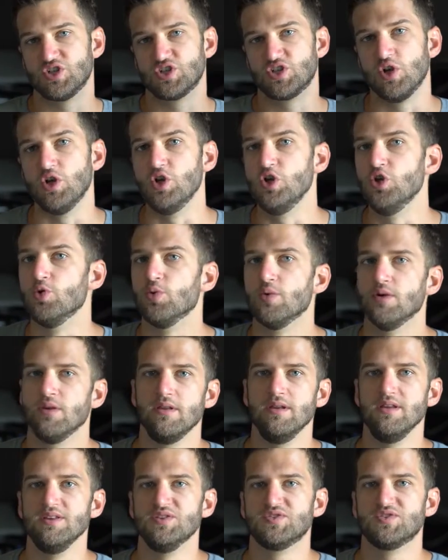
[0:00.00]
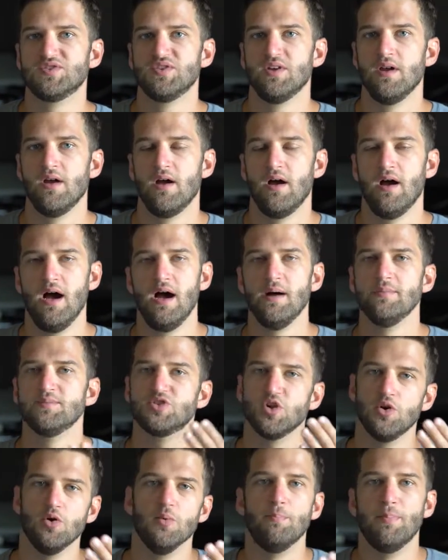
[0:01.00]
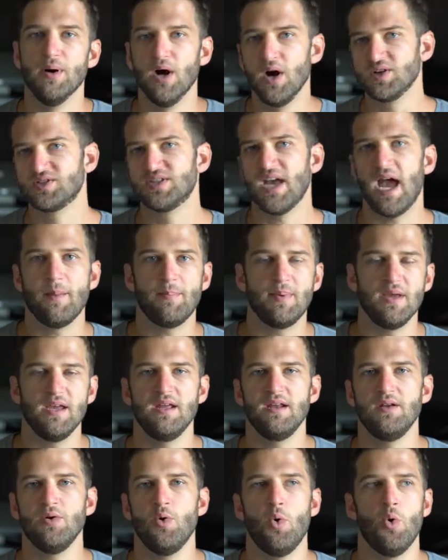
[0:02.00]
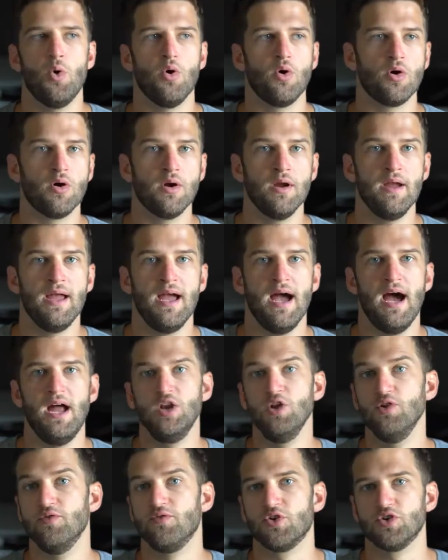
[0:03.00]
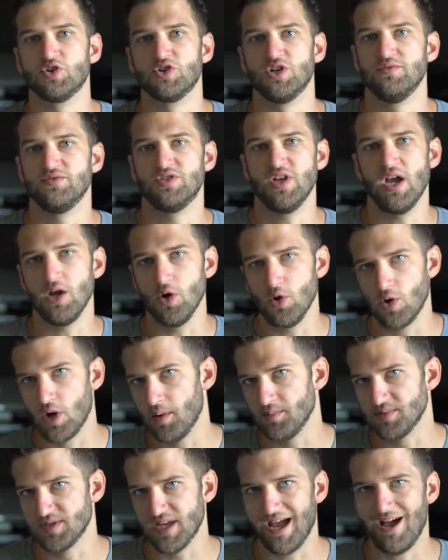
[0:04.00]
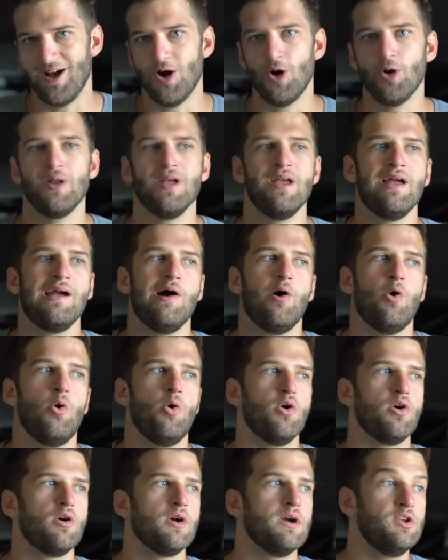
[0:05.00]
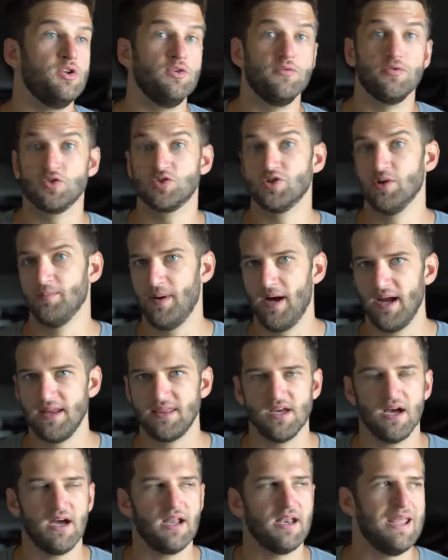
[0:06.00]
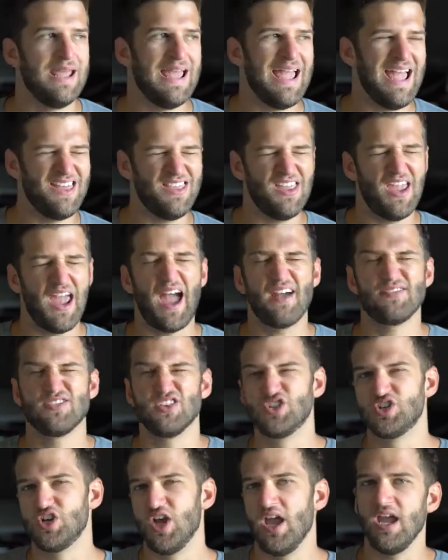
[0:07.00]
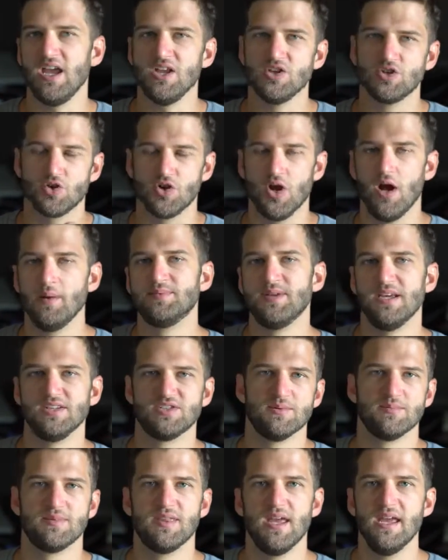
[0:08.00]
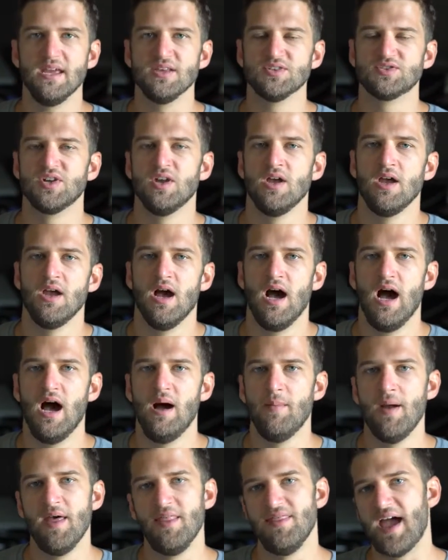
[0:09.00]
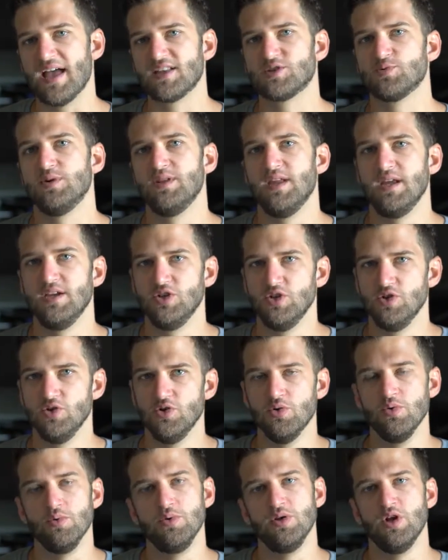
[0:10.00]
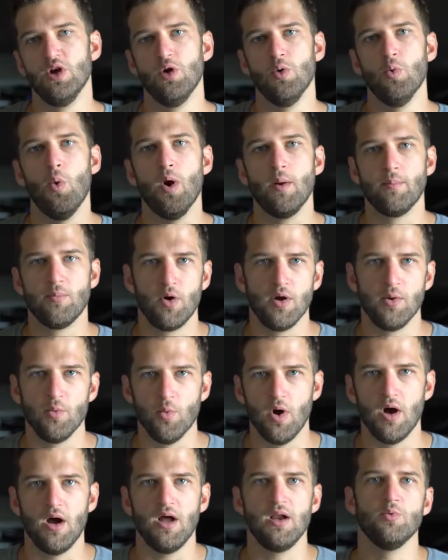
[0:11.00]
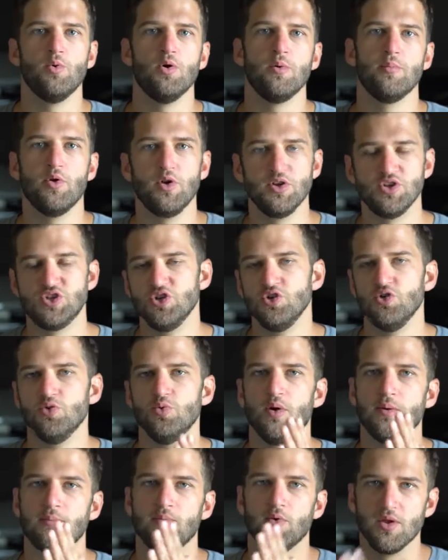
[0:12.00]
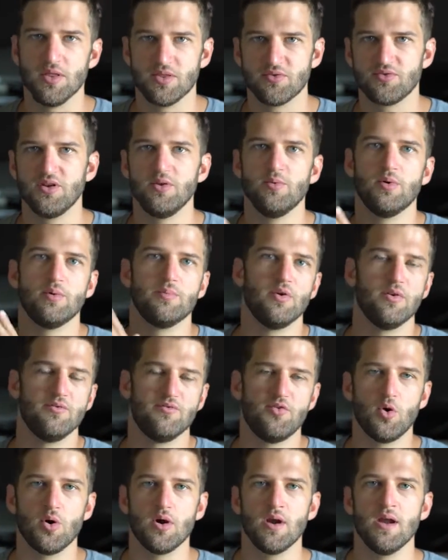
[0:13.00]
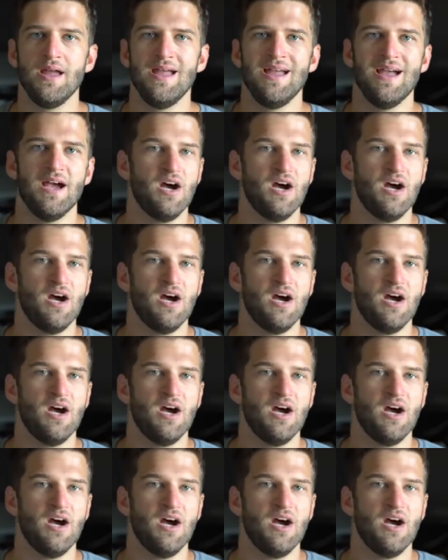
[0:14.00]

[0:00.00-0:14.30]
just a new release. So bugs happen, or a new version of Django comes out, or a new version of Python, and they have to change or update some things. That's when they do, 1.1, 1.2, 1.3, 1.4,